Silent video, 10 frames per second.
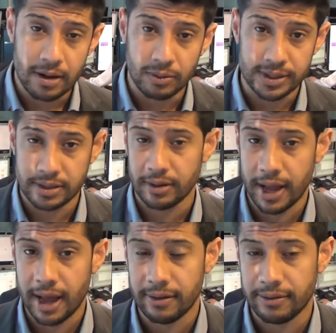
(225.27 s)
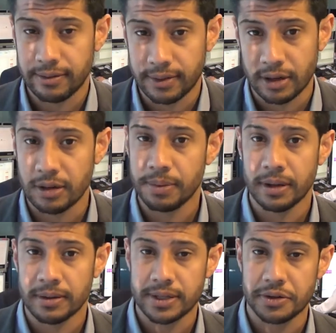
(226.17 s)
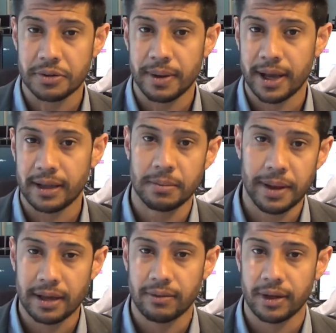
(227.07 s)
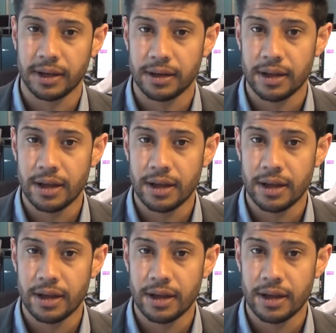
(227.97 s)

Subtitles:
we still have the European Central Bank and the Bank of England